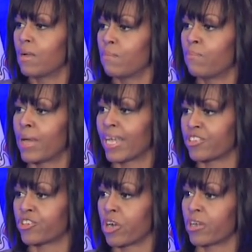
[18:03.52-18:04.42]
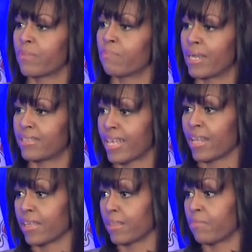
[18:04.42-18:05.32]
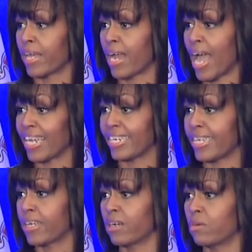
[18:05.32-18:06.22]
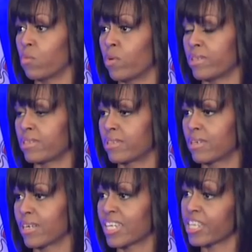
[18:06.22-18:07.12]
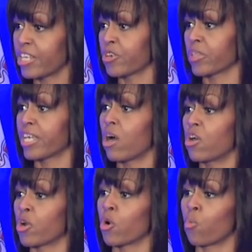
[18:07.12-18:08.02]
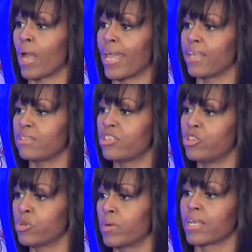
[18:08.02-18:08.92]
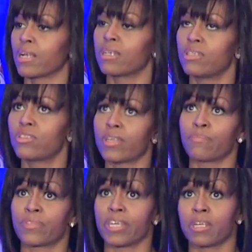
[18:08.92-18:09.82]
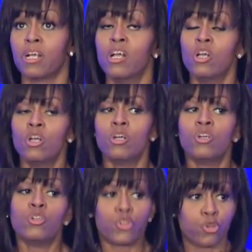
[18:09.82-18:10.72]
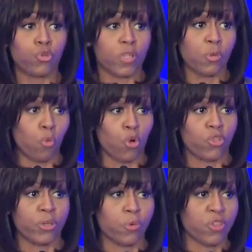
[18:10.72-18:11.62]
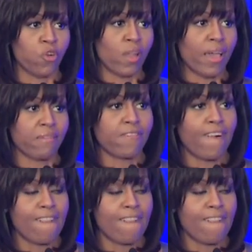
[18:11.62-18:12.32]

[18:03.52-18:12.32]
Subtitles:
But I started by telling them that Hadia was clearly on her way to doing something truly worthy with her life.